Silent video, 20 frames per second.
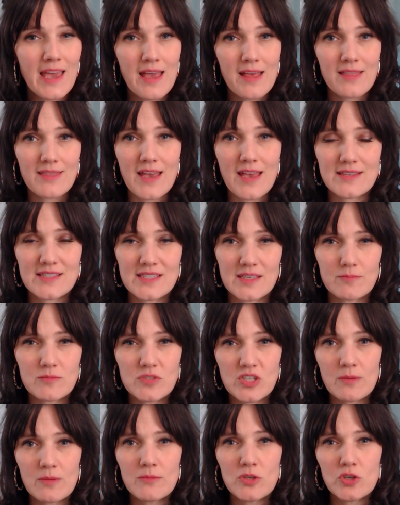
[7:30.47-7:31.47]
that
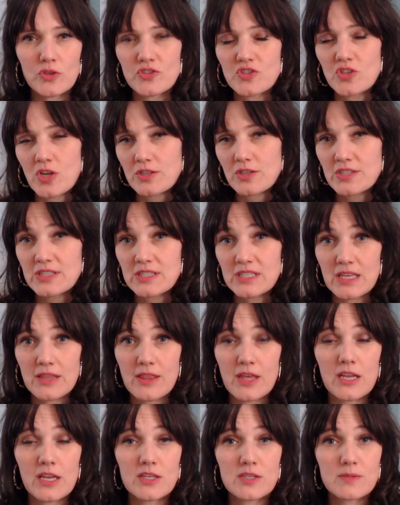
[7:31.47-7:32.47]
symptom, you'll start to see
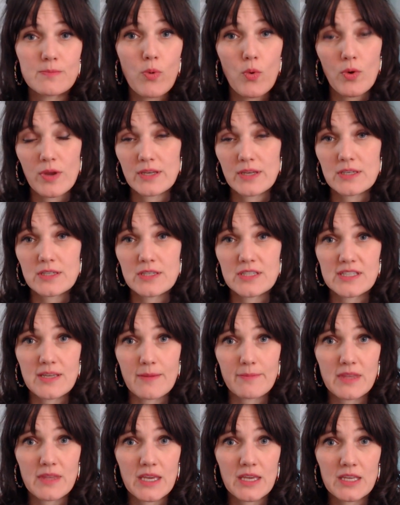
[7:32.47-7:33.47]
that it's pointing to
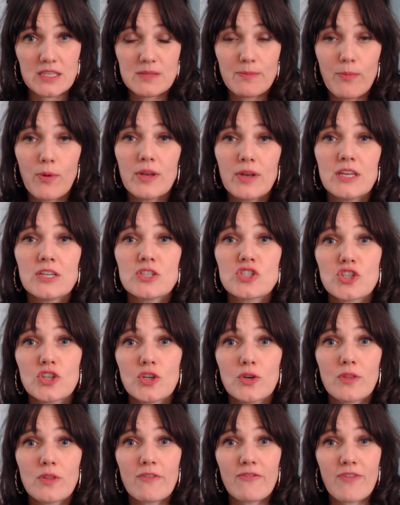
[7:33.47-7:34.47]
something. It's pointing to
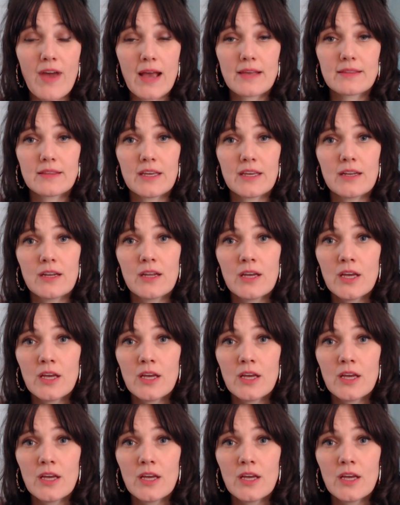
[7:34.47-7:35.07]
the fact that,